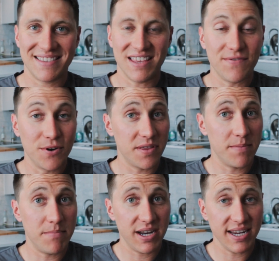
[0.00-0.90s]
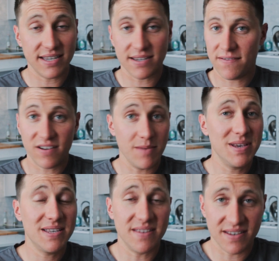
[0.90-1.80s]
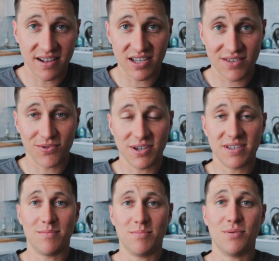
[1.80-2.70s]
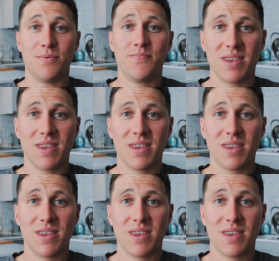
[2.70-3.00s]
They've got the money to fly business class, for example,